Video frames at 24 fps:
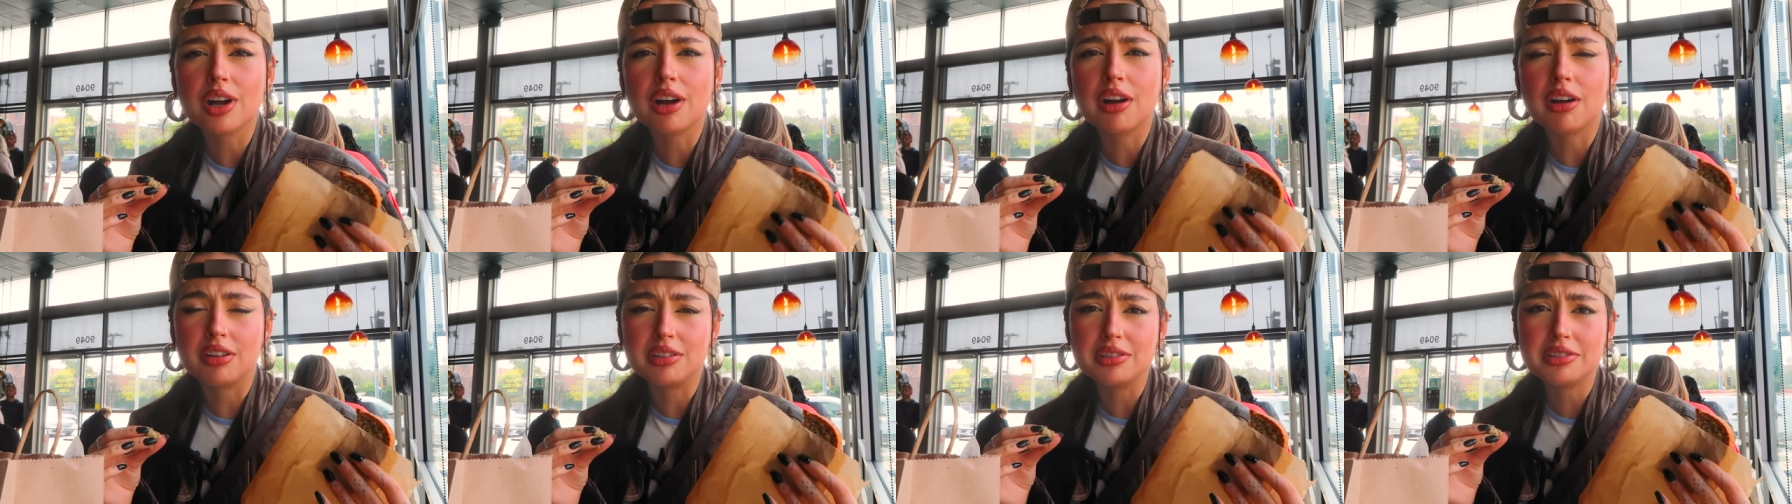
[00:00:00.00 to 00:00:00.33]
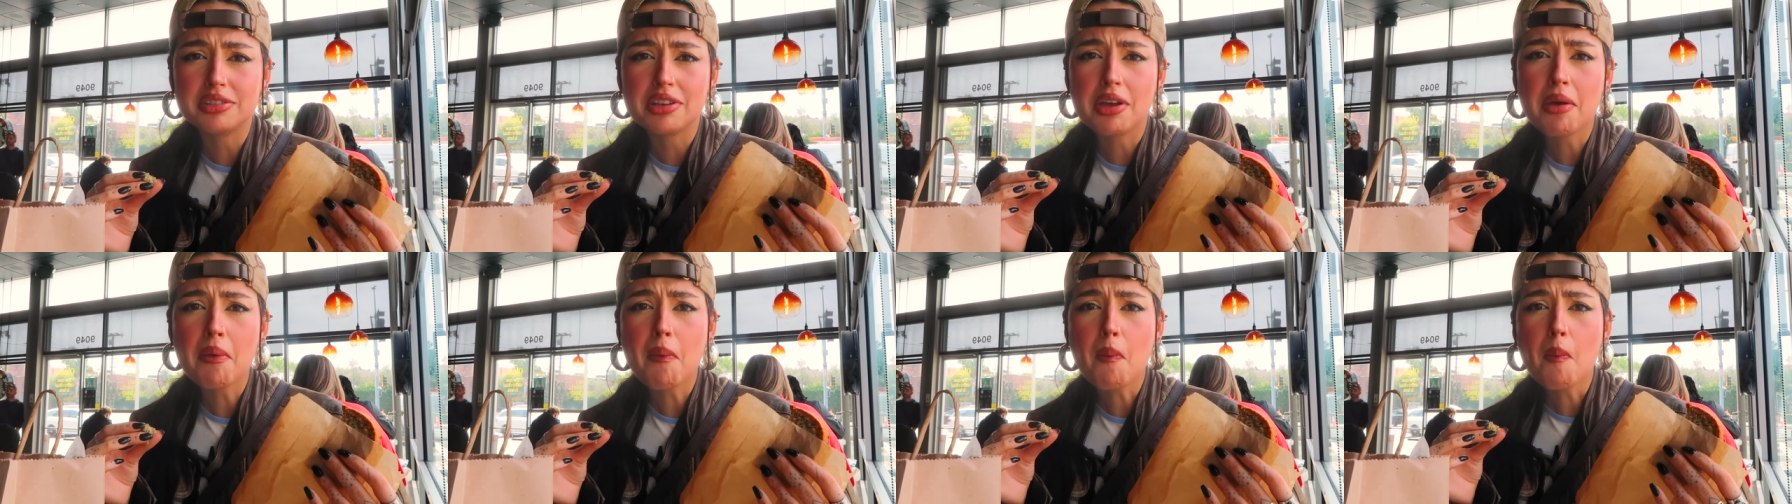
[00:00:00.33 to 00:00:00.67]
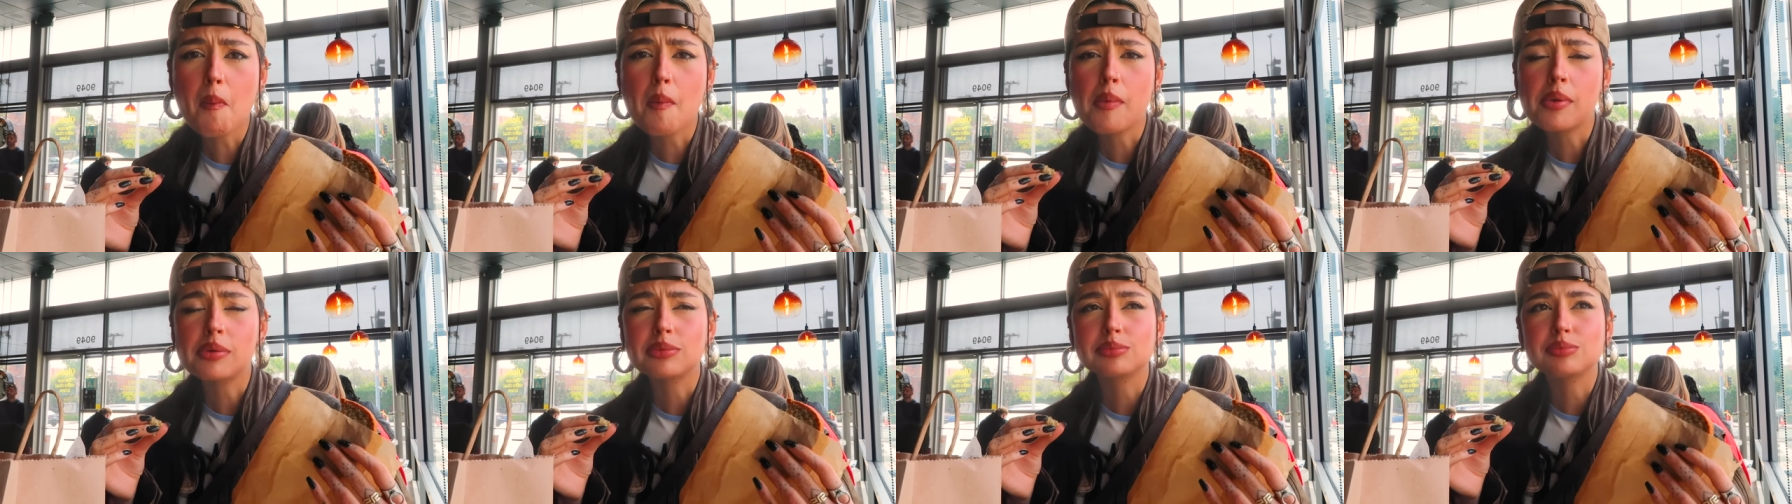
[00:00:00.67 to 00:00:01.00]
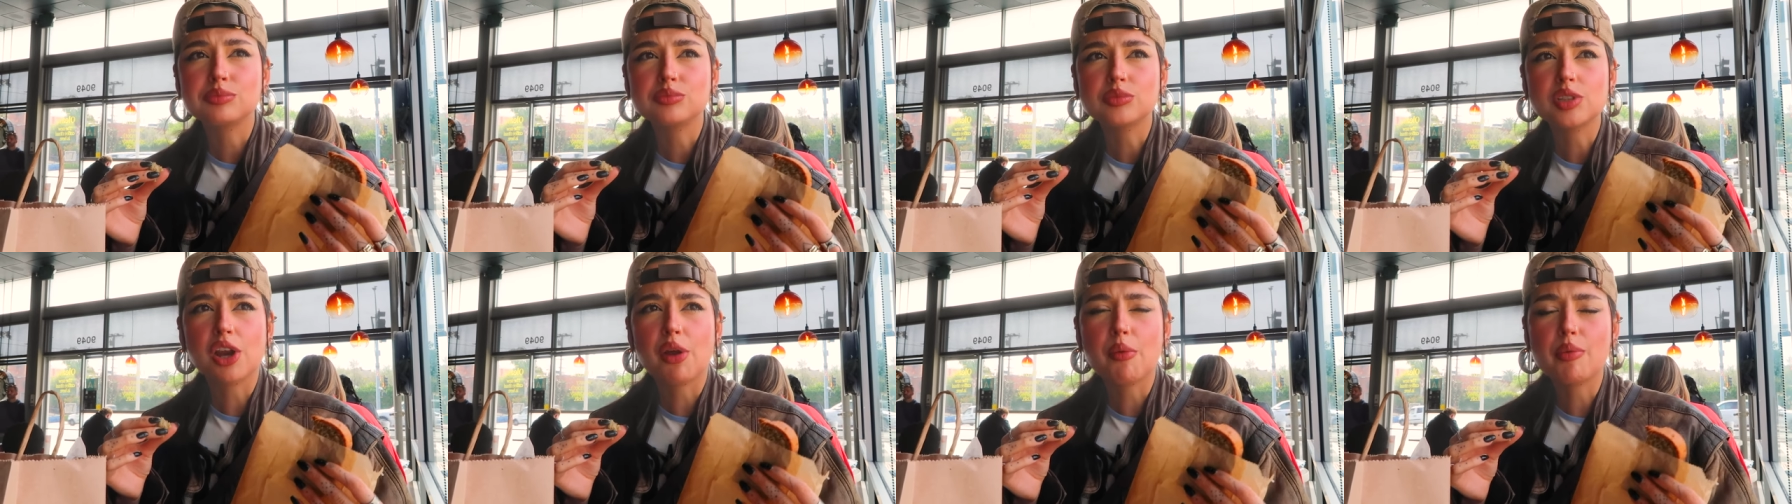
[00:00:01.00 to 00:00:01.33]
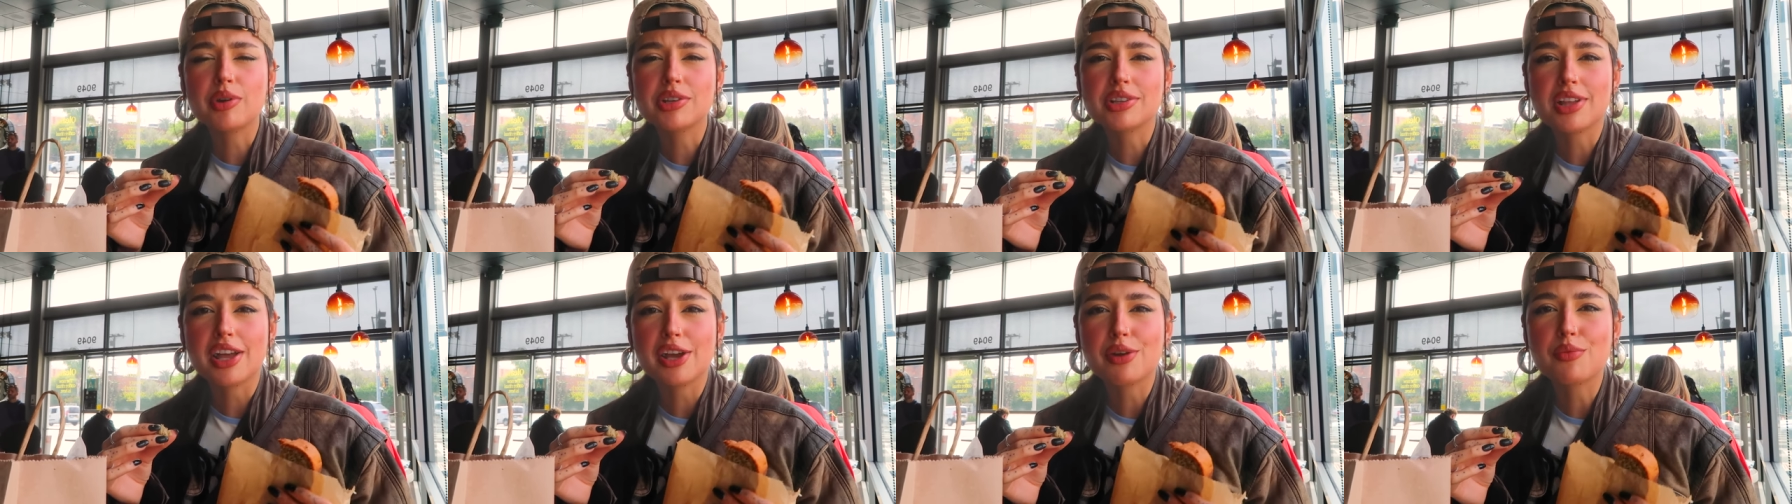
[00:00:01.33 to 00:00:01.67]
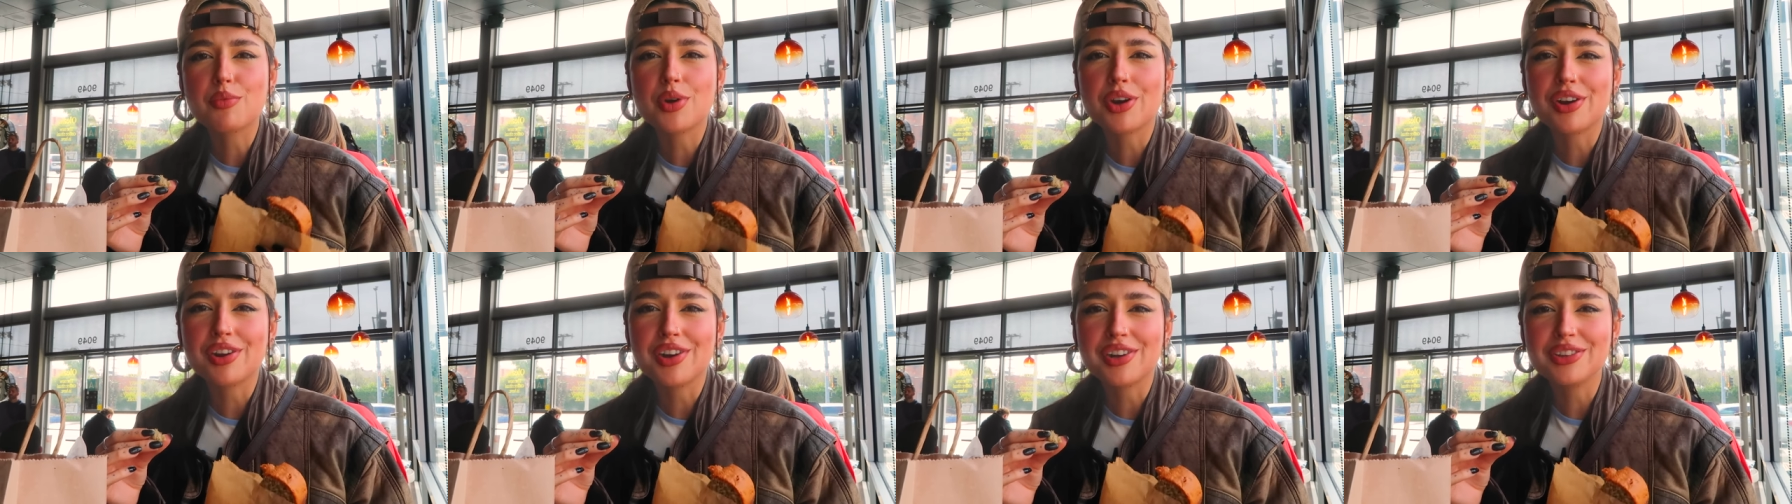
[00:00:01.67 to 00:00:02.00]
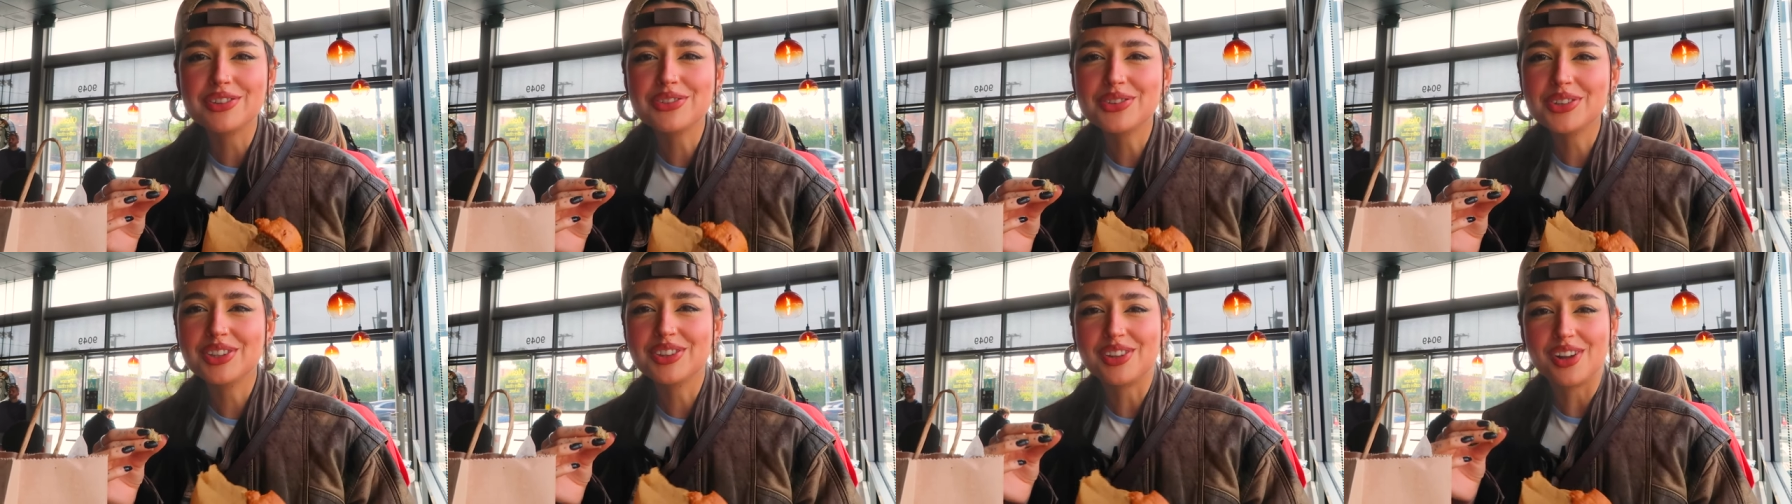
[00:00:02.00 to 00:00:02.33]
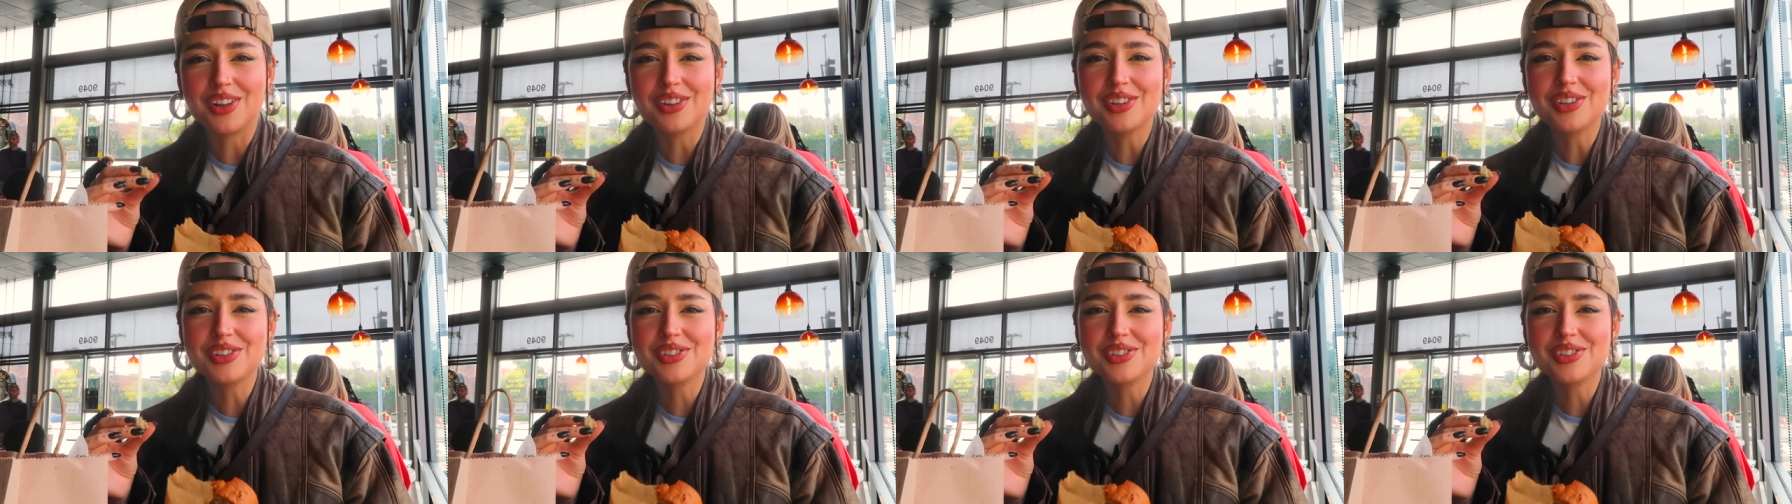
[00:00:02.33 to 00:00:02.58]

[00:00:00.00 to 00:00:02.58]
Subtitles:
Ulta, and it was like $100